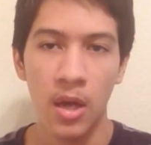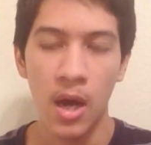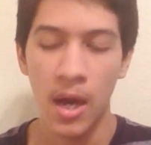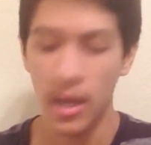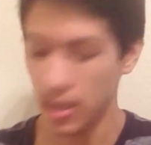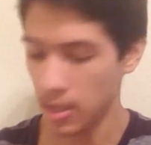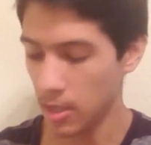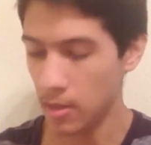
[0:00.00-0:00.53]

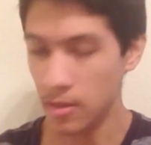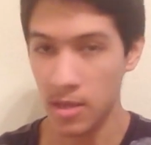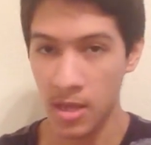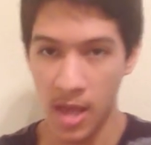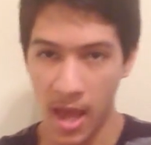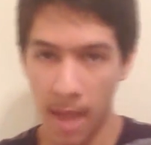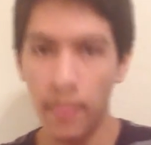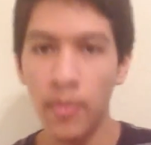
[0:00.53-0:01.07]
got in
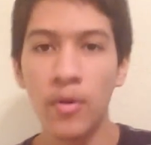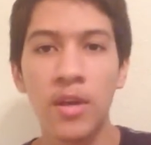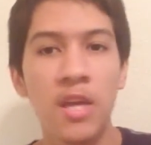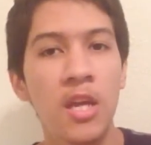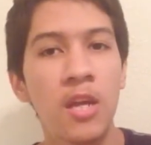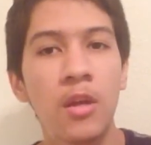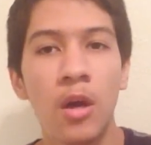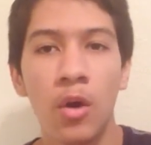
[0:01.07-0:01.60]
the Apple
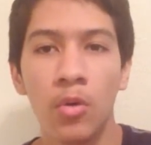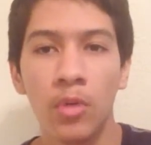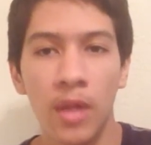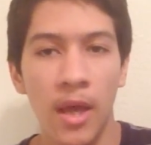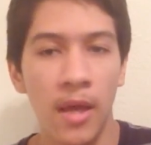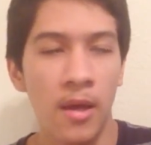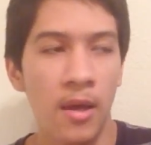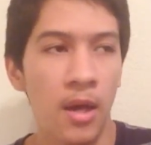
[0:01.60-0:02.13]
keynote
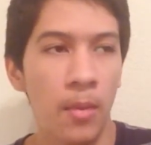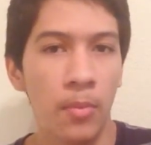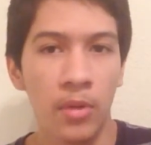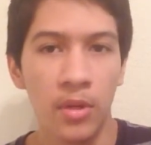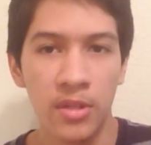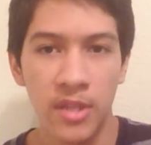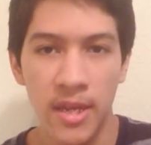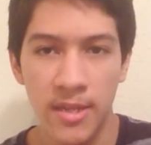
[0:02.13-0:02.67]
like a
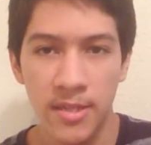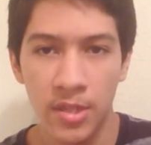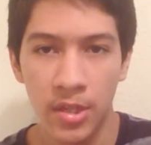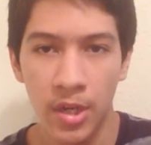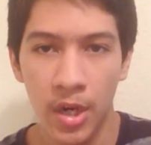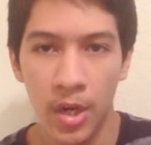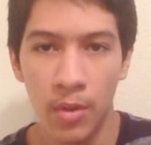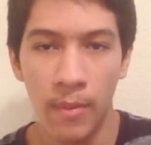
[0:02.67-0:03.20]
couple of days
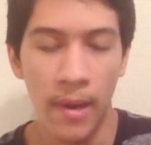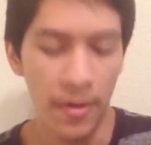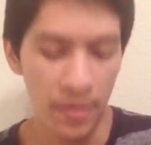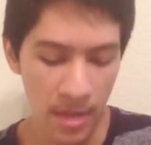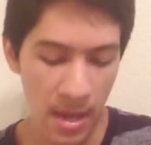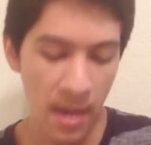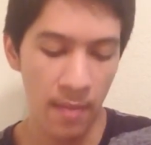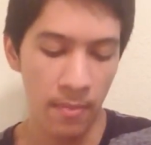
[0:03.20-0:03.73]
ago about
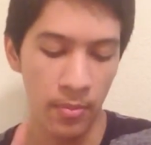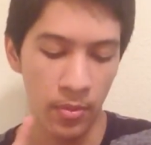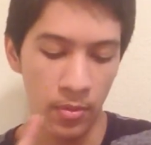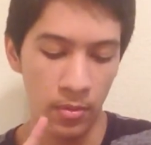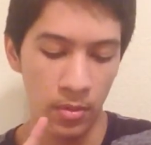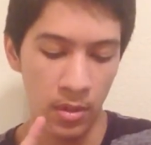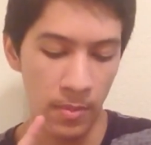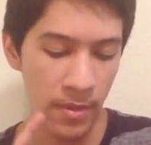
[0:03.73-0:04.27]
the
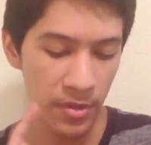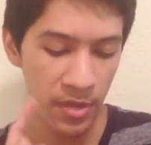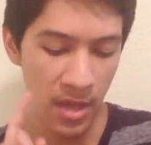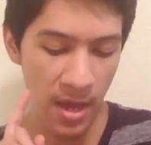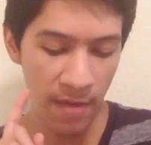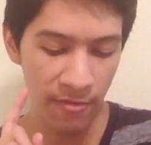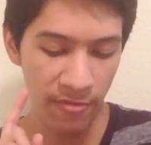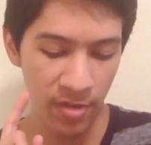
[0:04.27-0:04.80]

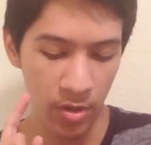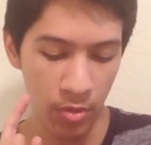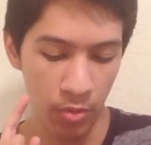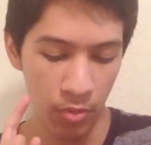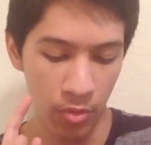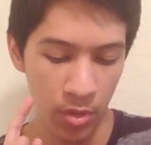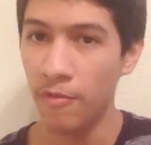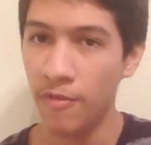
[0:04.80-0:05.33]

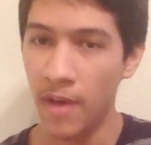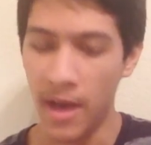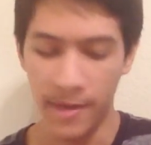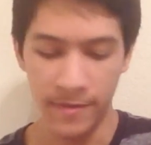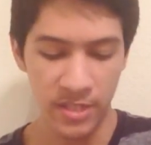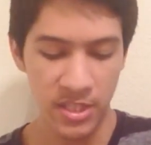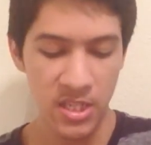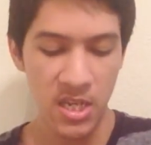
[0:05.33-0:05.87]
iPhone
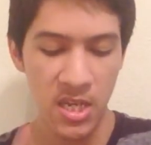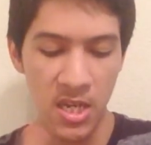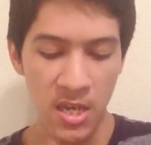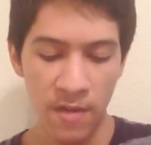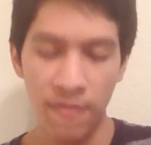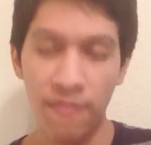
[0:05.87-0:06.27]
5C,